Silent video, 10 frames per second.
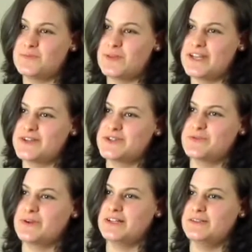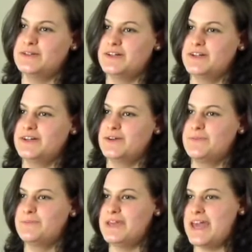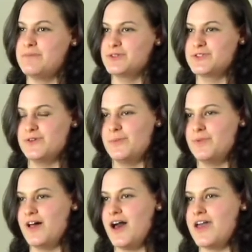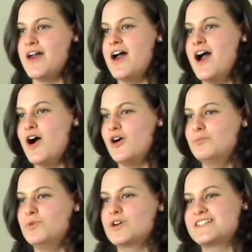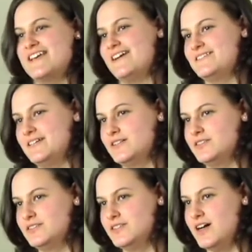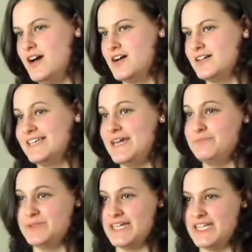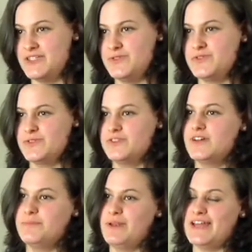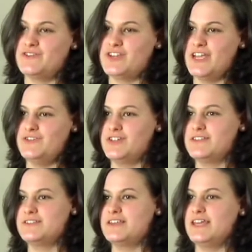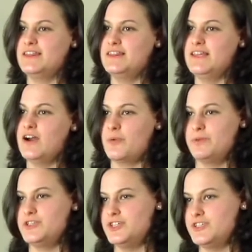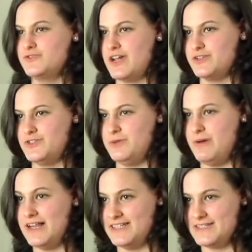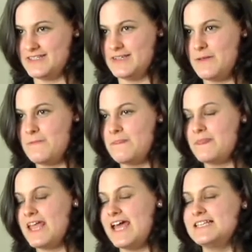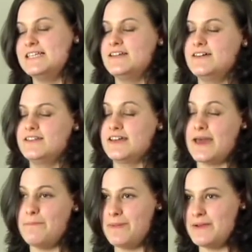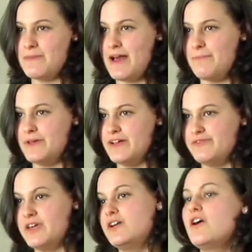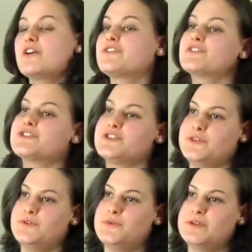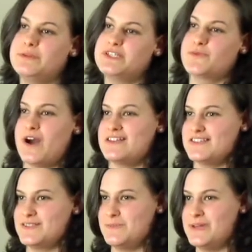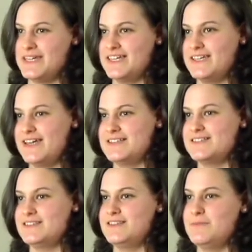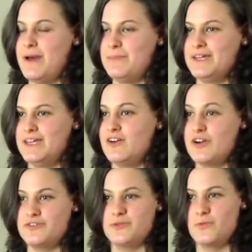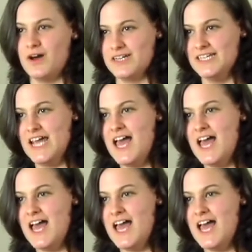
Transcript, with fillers: players will uh, be able to apply a more tactical uh, gameplay due to the planned changes in the RPG strategy balance. And in, uh, the campaign map of King Arthur 2 will be twice as big as the map in King Arthur 1,